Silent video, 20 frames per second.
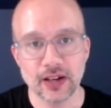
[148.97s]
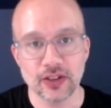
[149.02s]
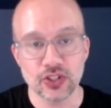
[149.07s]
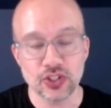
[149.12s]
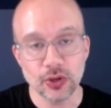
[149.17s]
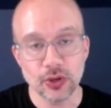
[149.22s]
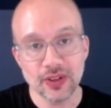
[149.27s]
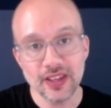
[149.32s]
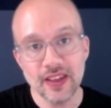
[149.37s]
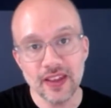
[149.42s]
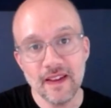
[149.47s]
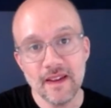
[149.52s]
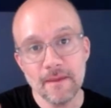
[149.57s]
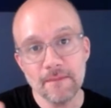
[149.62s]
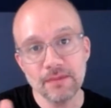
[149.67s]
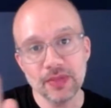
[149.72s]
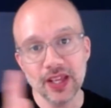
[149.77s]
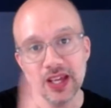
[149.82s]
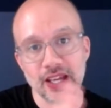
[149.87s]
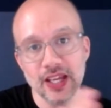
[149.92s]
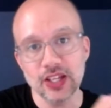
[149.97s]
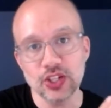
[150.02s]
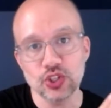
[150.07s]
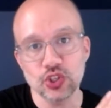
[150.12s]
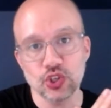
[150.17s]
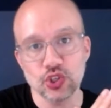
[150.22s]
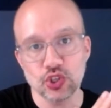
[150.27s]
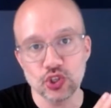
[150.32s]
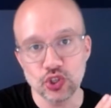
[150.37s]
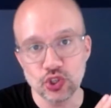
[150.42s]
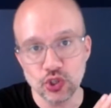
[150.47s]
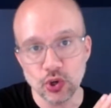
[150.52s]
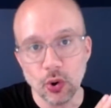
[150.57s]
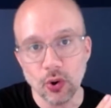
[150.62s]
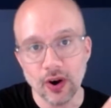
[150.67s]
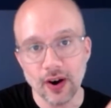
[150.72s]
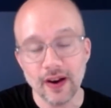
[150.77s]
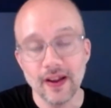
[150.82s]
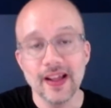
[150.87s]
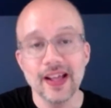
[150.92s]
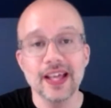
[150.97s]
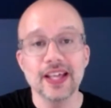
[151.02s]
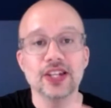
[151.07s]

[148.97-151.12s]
So keep things short.